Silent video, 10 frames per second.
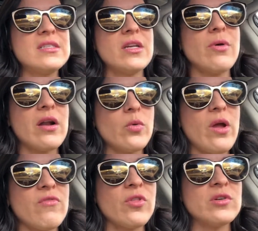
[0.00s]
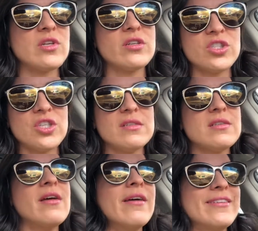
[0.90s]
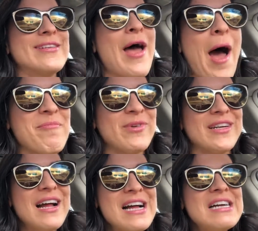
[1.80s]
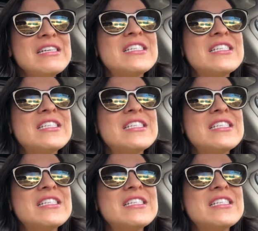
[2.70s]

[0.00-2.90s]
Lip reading: just sit around and wait for those auditions to happen.